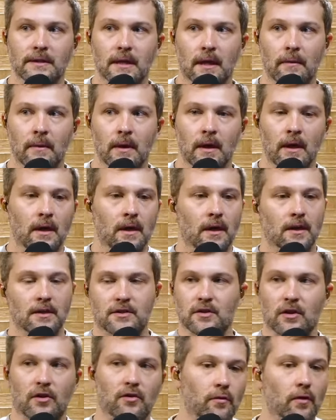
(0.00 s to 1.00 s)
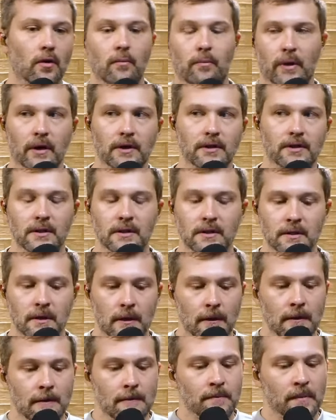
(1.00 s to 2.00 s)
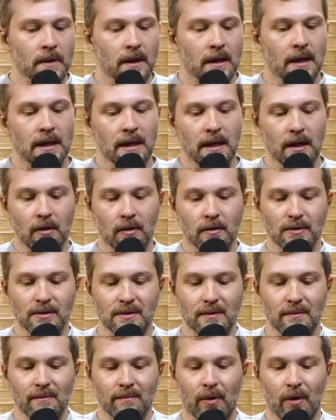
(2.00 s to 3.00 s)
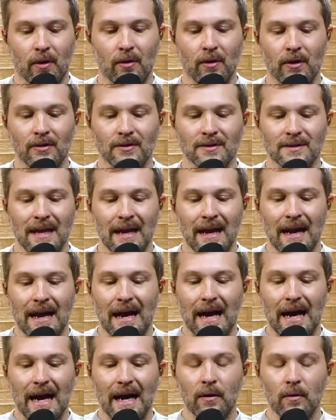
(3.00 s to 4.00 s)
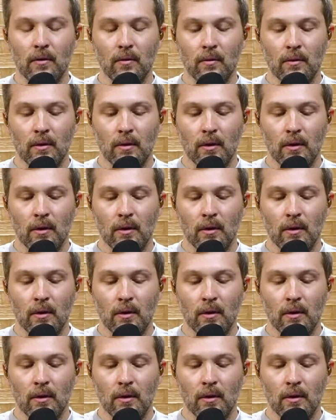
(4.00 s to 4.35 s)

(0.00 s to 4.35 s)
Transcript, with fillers: the time because to throw punches and he goes paul goes i don't